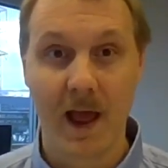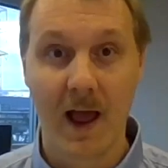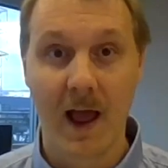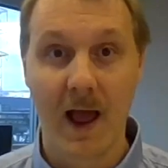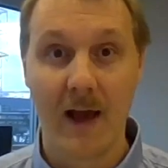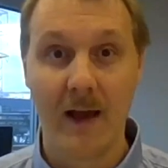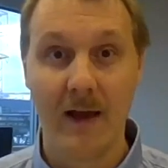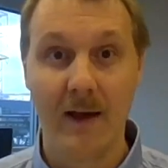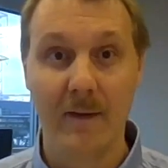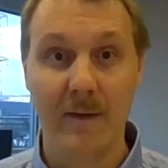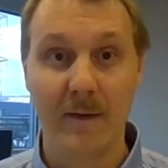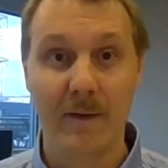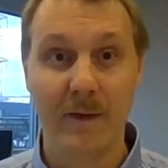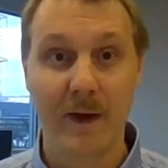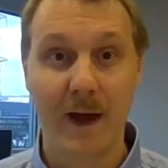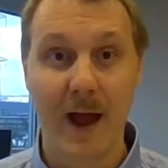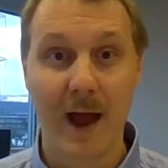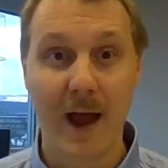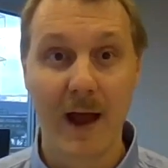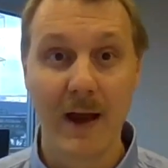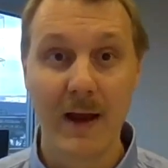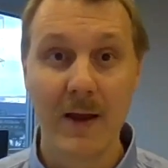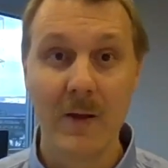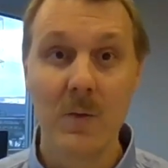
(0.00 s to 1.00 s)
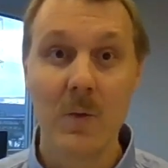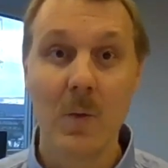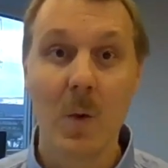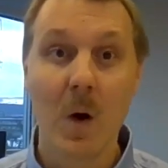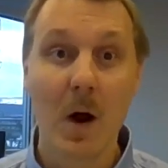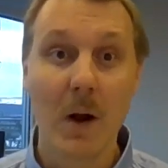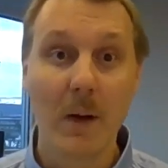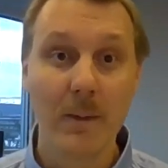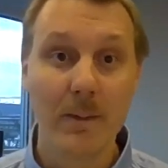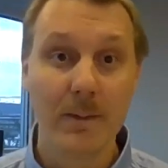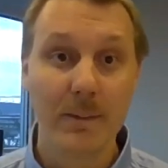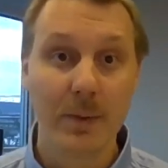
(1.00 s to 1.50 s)
And if any
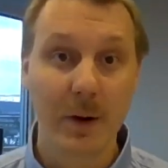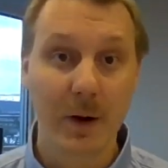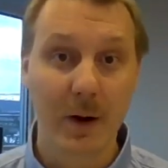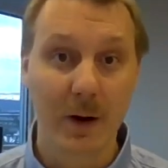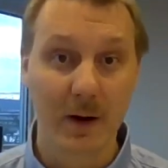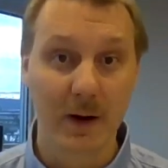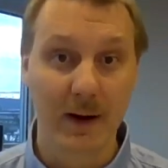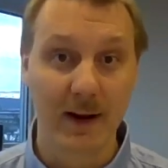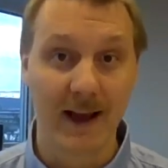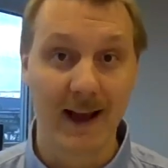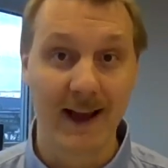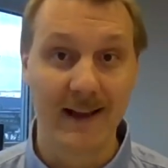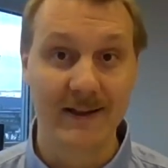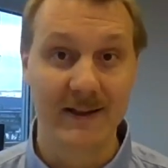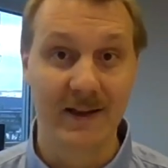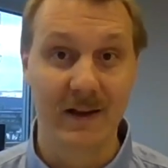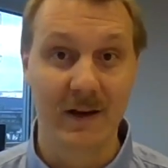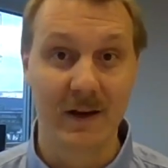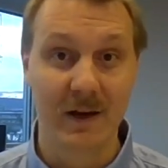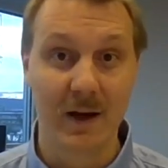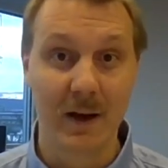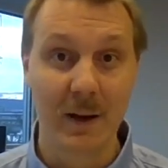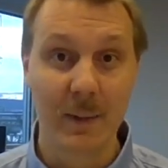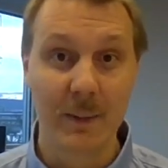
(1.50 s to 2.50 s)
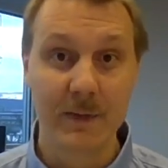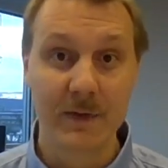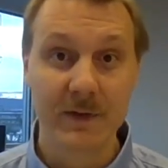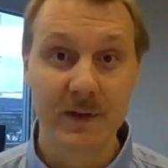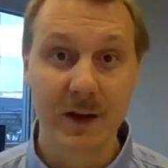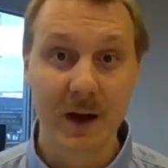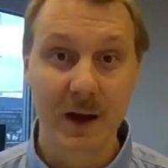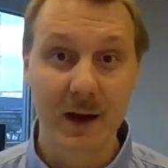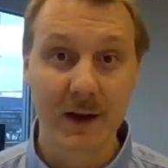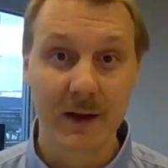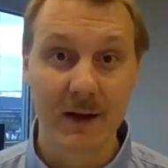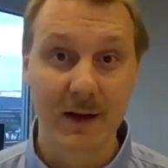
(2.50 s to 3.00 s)
one party has a
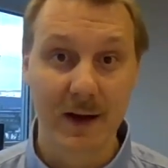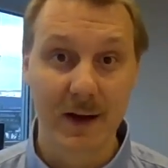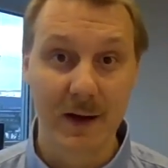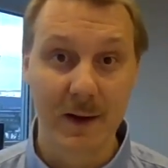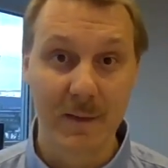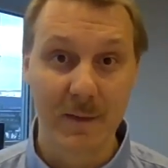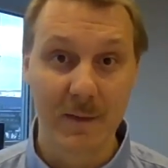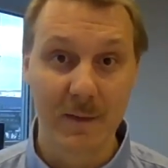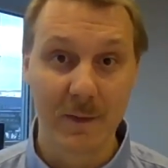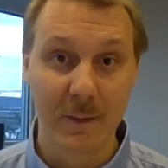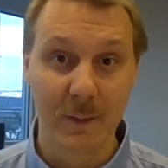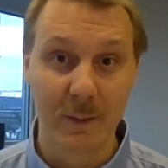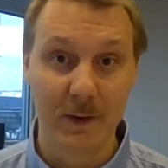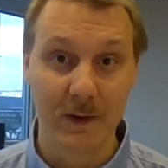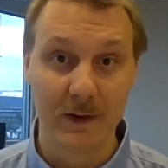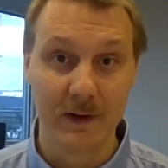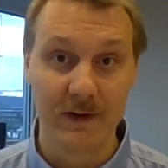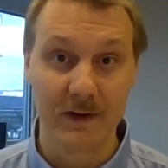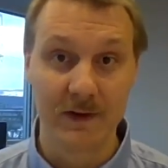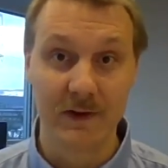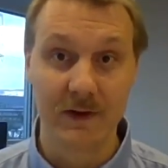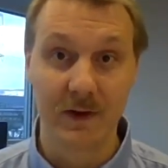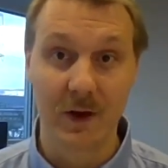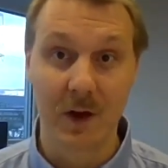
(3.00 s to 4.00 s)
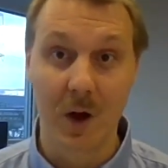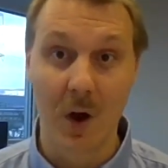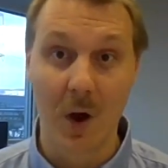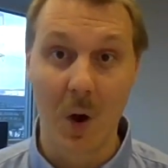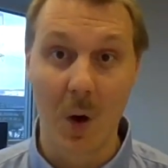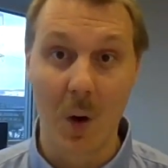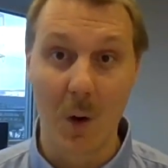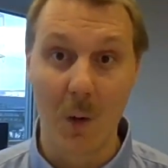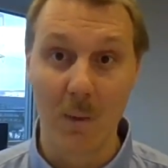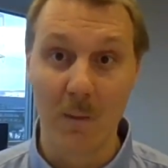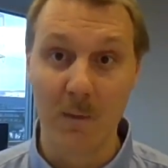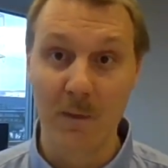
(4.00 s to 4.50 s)
lopsided influence
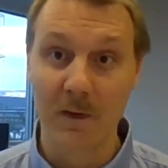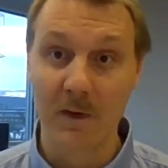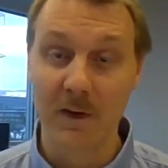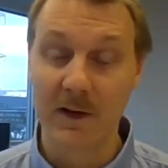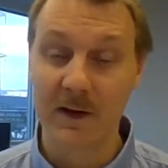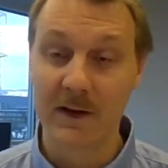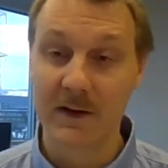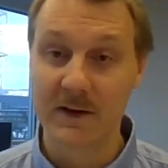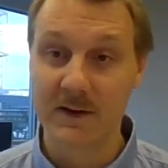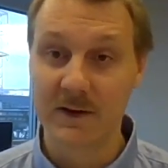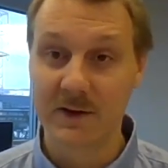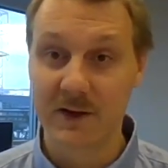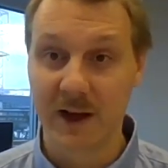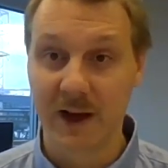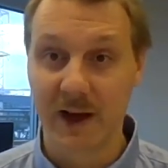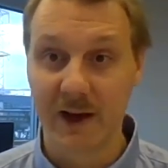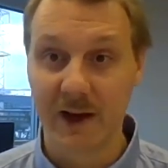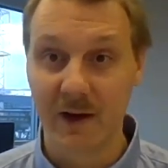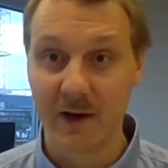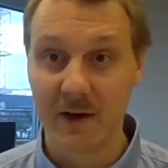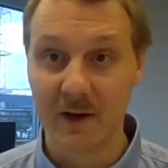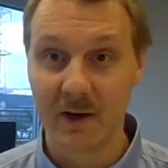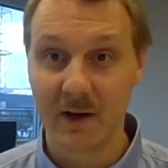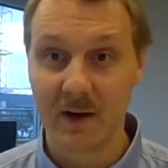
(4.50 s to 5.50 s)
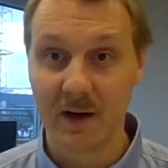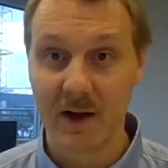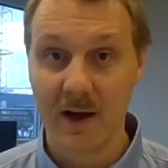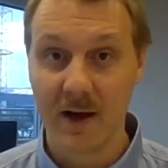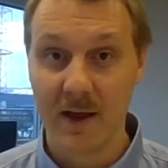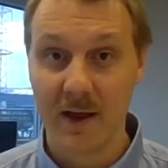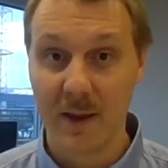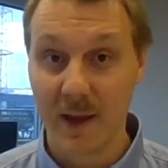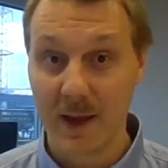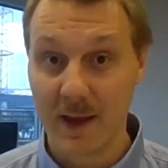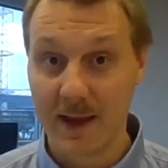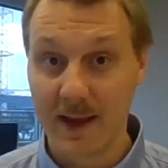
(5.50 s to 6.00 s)
over this channel,
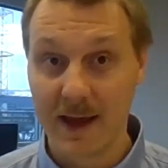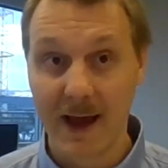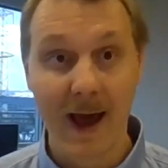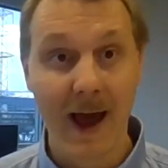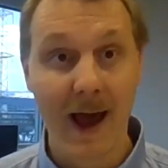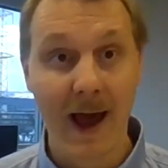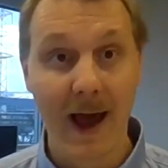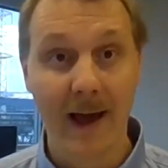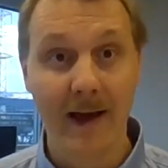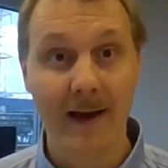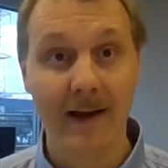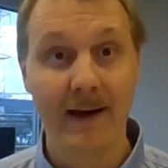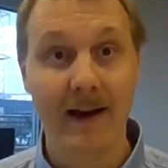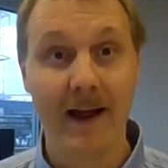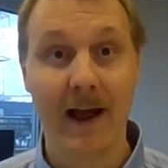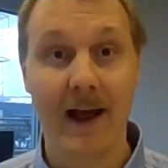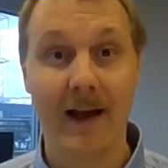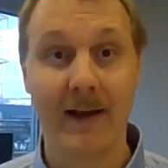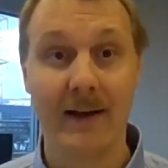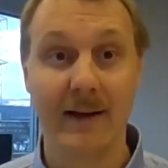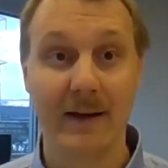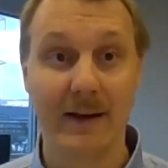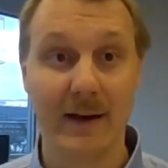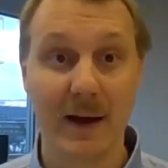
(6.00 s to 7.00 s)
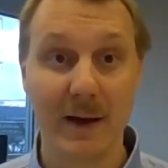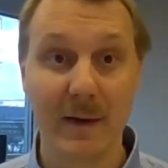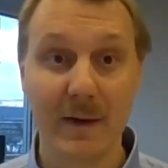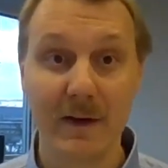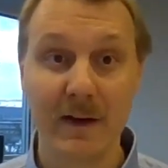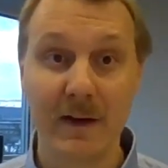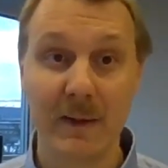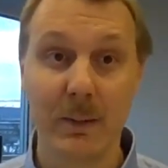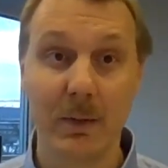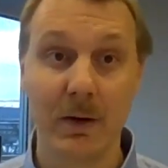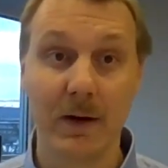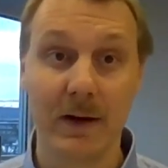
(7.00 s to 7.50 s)
they can and
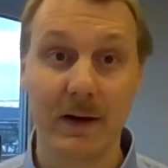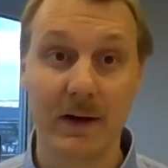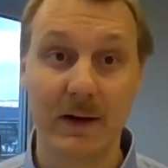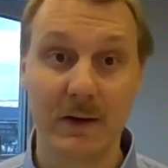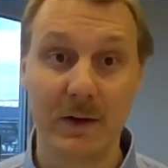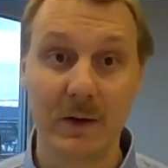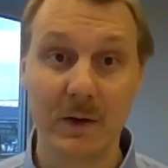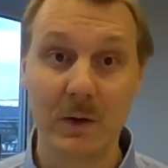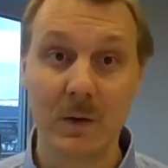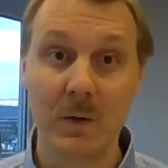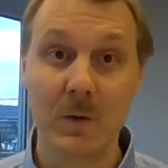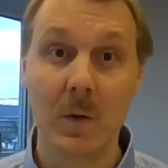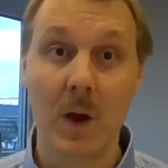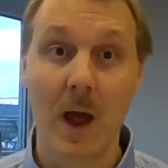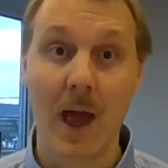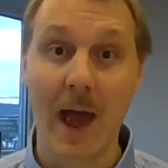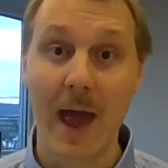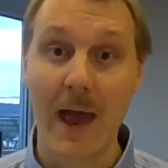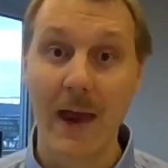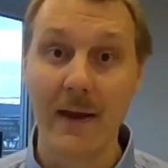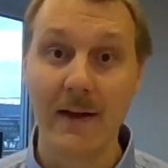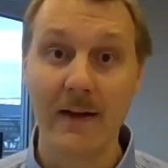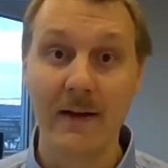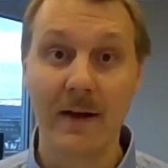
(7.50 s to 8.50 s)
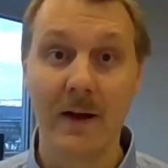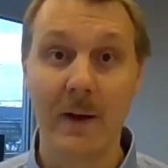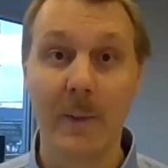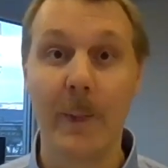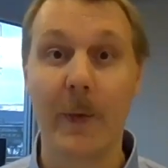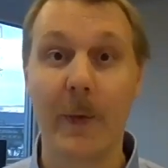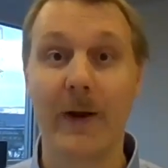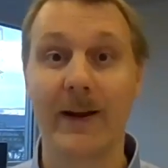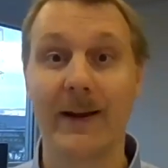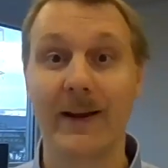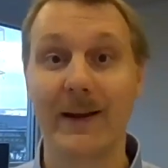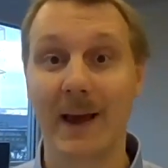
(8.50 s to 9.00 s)
inevitably do end up
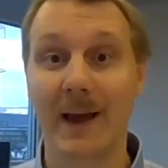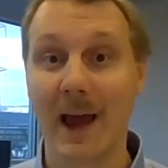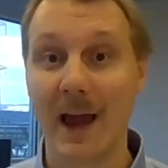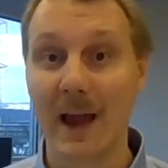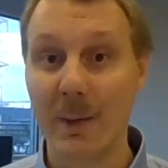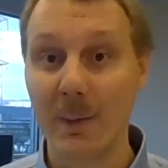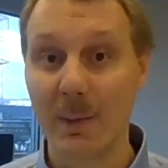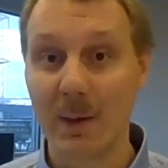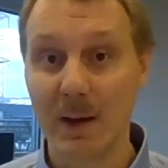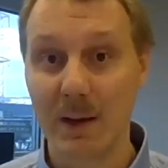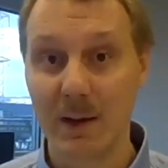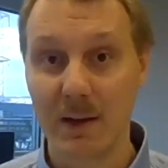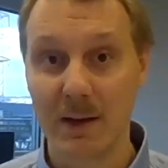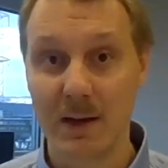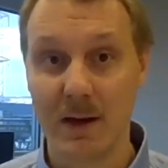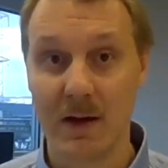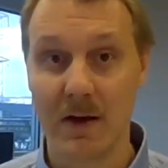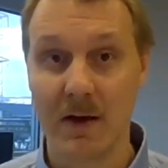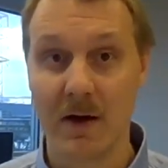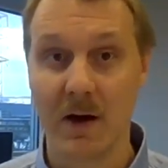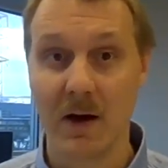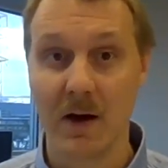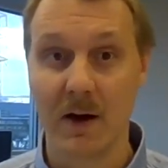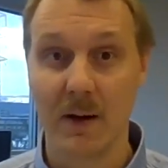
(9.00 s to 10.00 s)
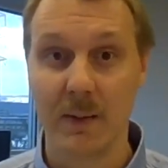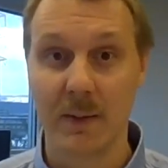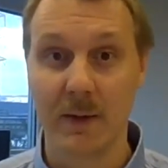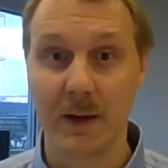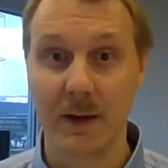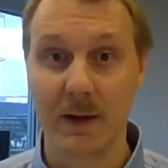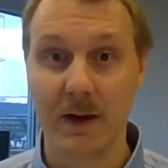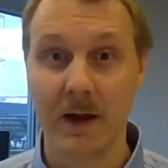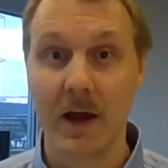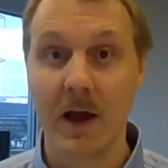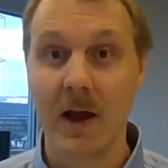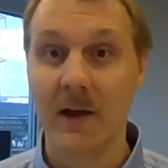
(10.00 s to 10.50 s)
gaming the
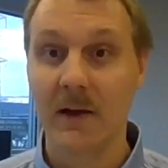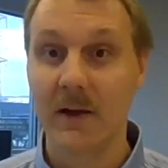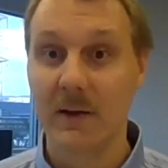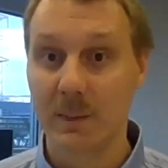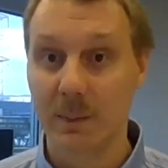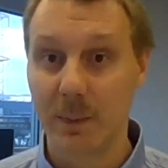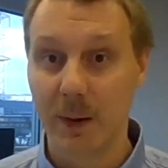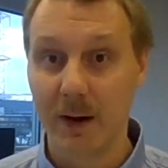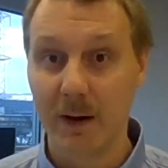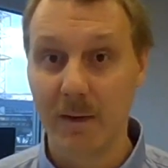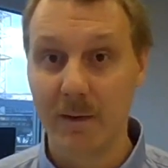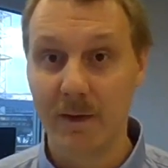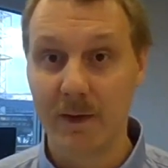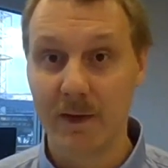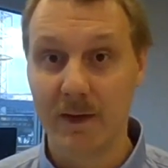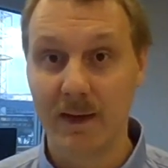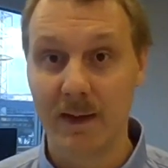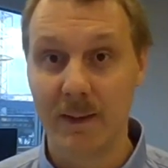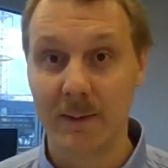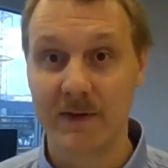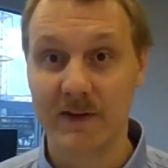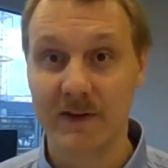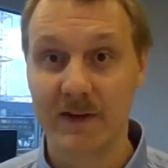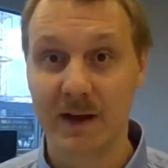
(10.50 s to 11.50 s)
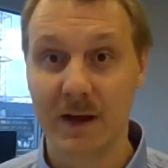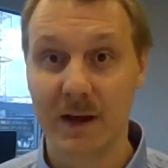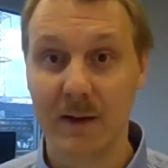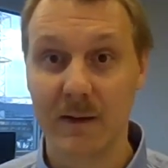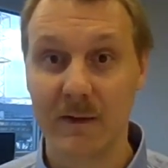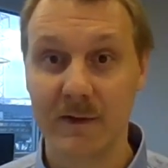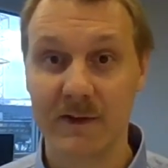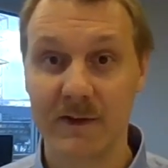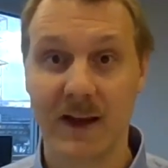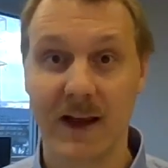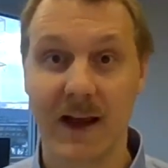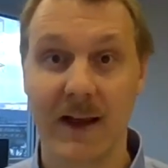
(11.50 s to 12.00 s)
economy to to benefit
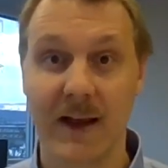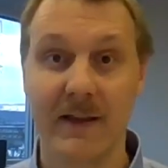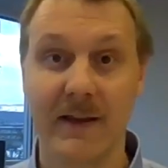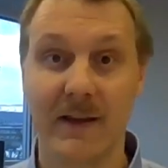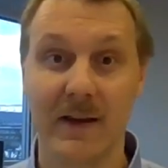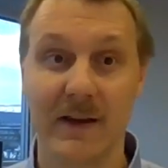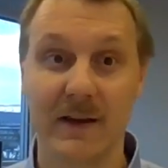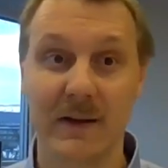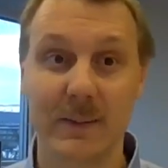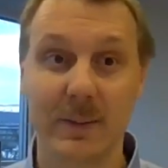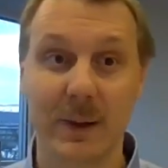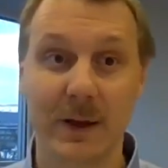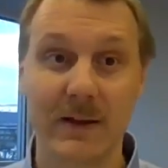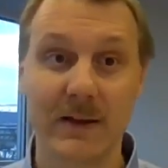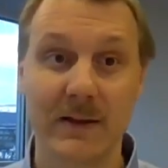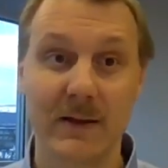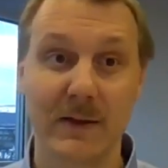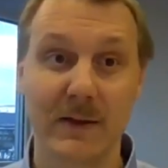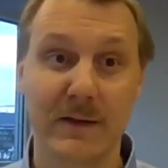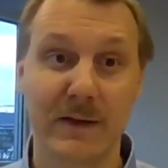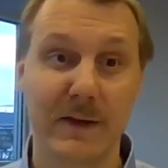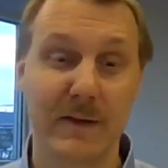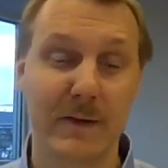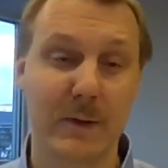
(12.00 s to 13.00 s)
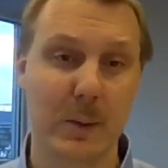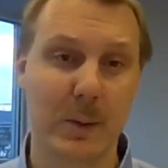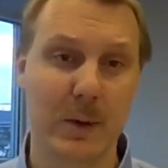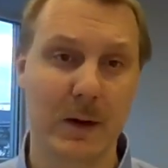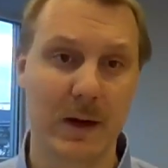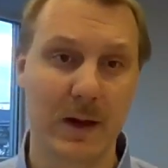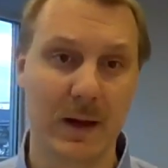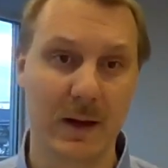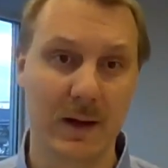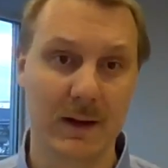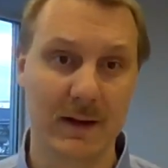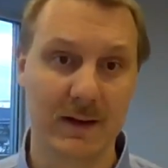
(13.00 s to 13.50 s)
themselves at the expense of everyone
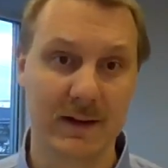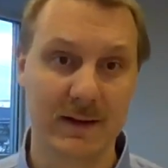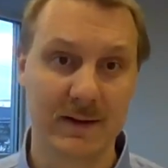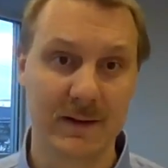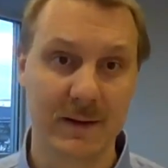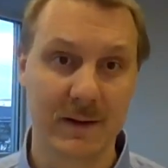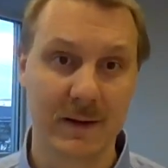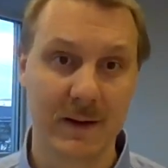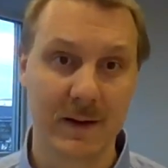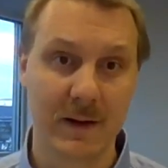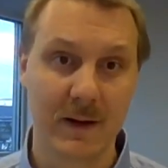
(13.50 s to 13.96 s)
else.